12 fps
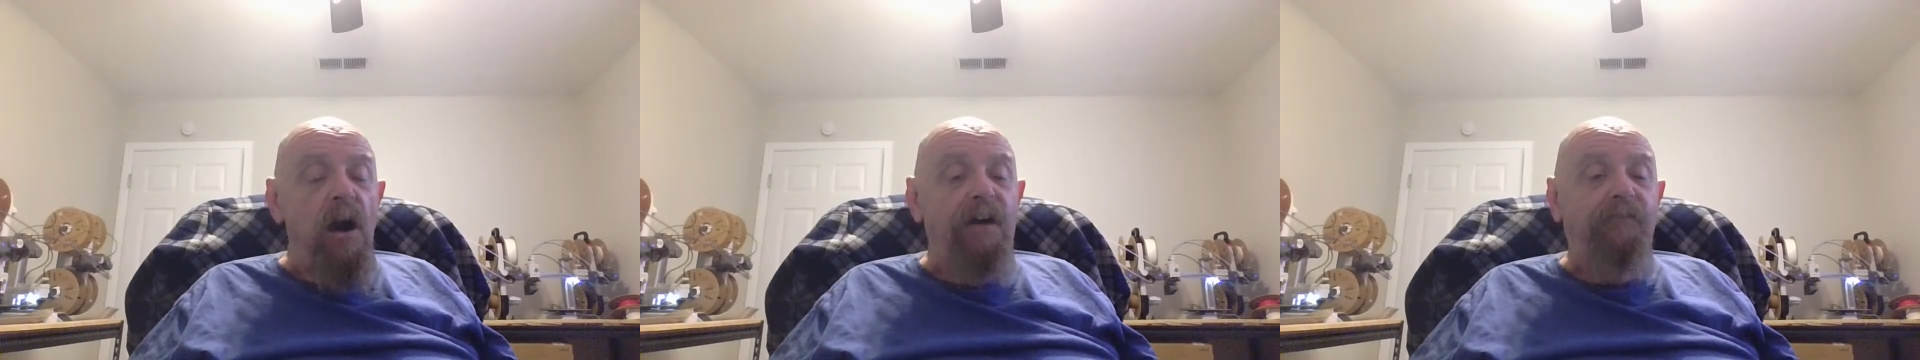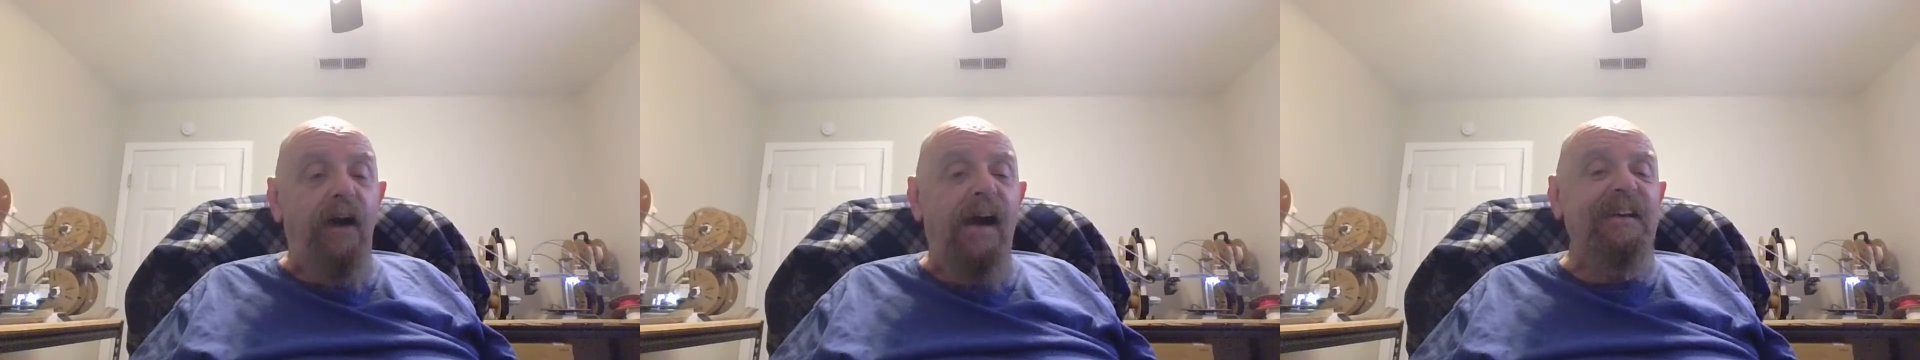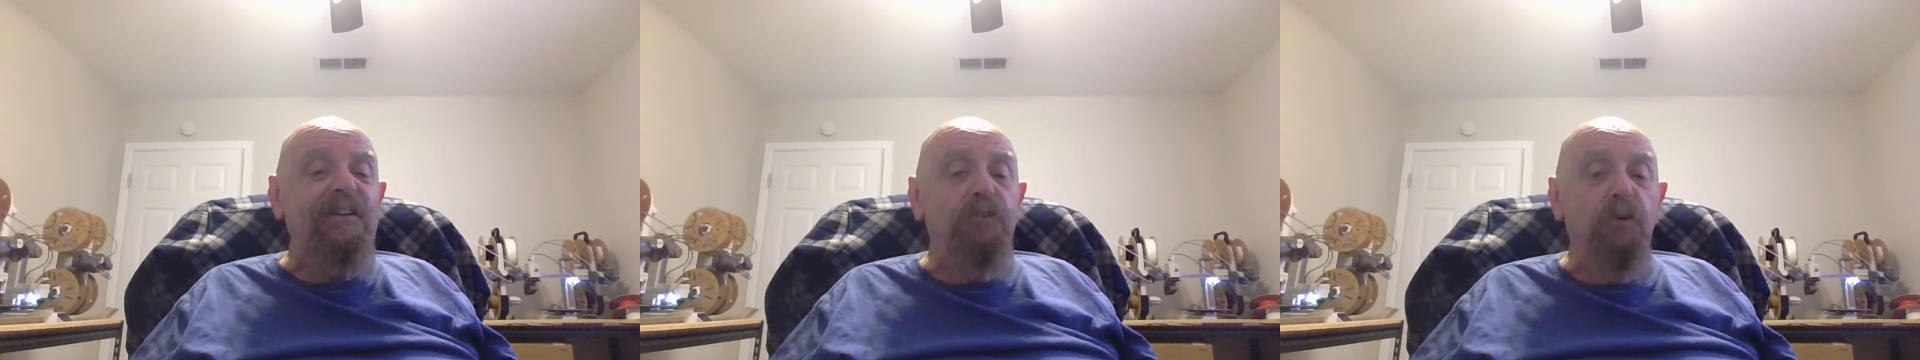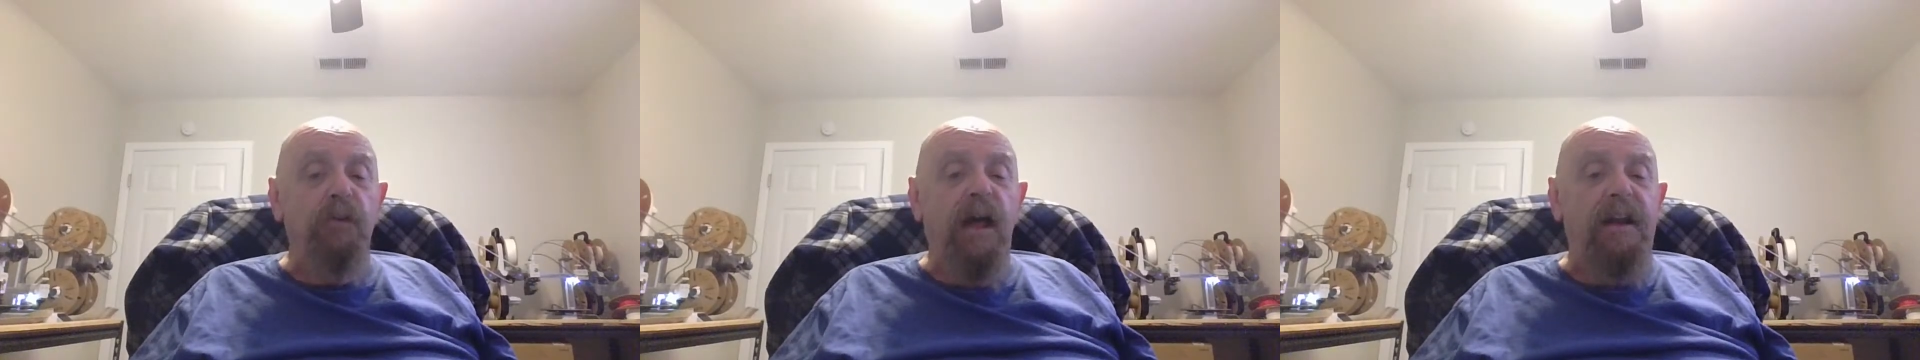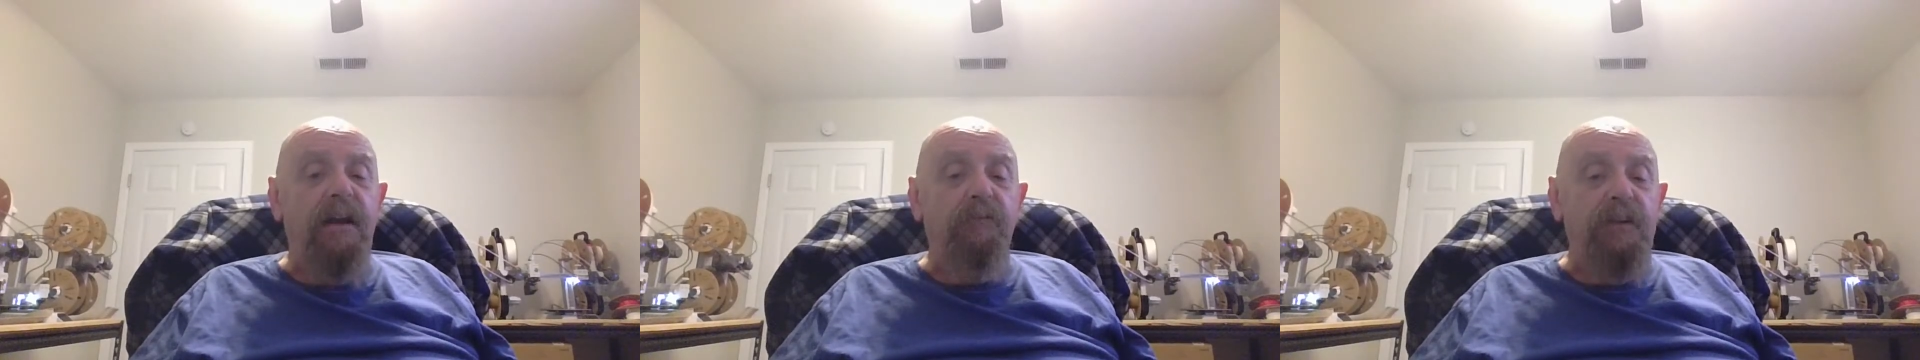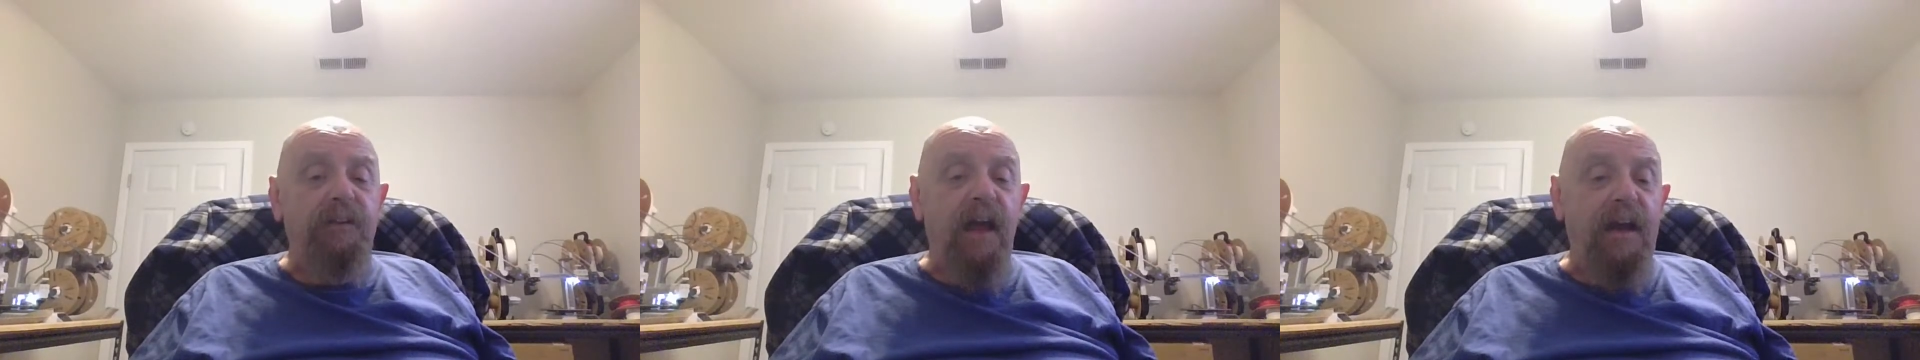If I can do that
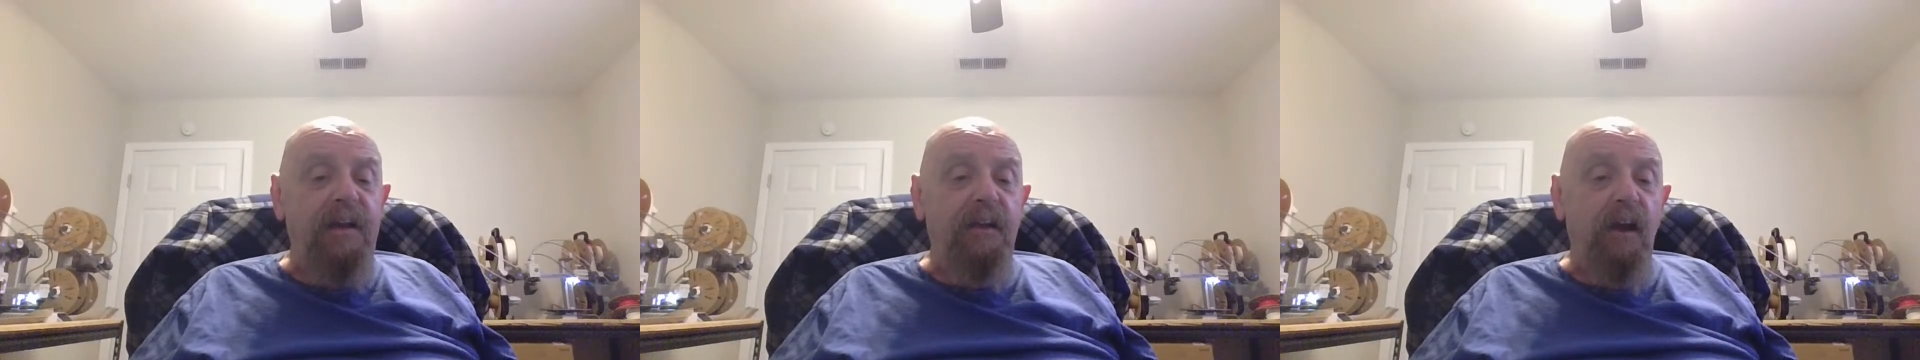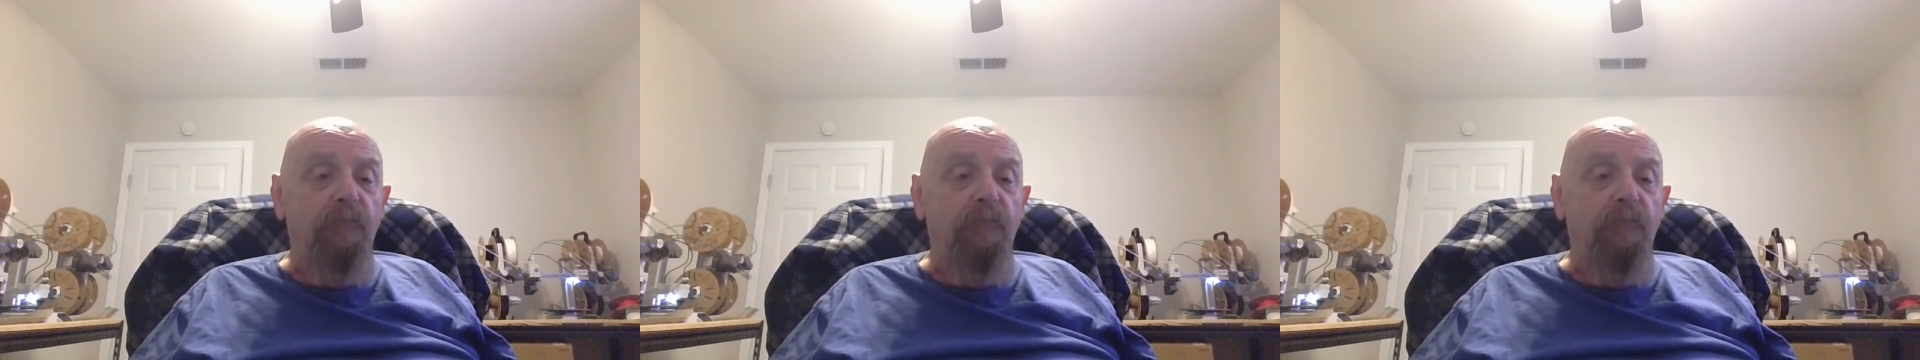every day,